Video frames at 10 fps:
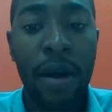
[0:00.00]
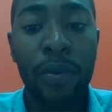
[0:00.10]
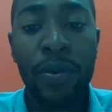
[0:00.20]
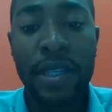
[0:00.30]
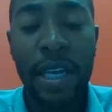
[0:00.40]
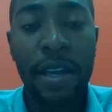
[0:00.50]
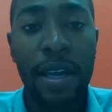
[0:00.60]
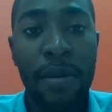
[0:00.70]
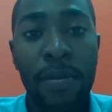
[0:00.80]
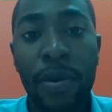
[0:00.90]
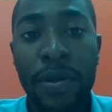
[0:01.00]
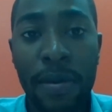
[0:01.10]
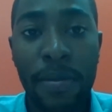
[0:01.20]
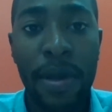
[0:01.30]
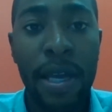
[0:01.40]
Uh, I would say
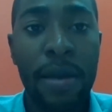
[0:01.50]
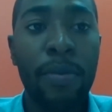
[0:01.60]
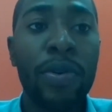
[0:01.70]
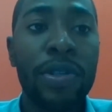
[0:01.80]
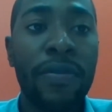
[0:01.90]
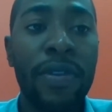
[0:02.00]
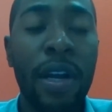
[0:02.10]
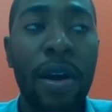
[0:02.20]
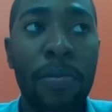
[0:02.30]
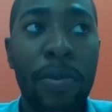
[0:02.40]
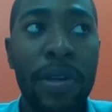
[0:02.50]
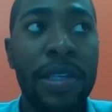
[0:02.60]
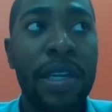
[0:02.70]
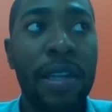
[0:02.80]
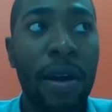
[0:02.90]
in Mozambique, most of the
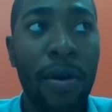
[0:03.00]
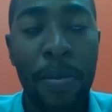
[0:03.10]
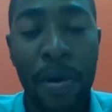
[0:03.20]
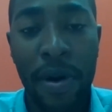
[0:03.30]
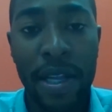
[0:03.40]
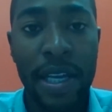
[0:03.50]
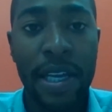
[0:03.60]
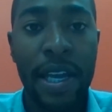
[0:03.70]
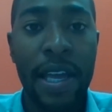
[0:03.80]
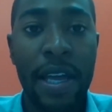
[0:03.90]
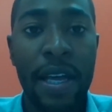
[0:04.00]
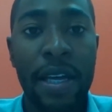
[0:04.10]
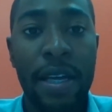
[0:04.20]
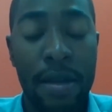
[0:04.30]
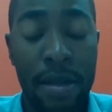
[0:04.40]
companies that are operating
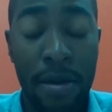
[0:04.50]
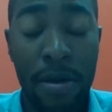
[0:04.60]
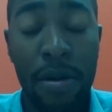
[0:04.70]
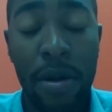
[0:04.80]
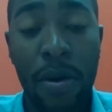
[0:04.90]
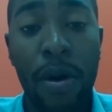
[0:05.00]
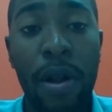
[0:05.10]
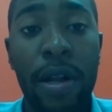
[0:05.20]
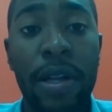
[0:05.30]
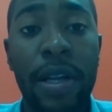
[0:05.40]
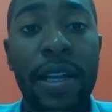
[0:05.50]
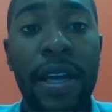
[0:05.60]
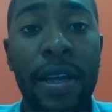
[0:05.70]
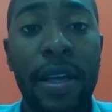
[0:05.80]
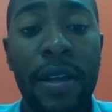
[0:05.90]
here, the, the oil
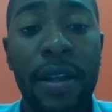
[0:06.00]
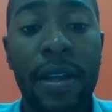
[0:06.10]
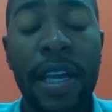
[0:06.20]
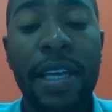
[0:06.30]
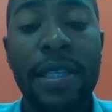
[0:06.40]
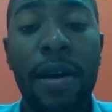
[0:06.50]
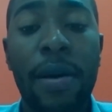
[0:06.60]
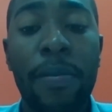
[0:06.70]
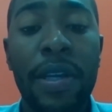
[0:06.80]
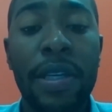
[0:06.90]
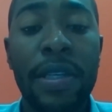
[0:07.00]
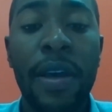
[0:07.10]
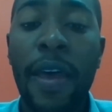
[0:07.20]
and, uh, and gas companies,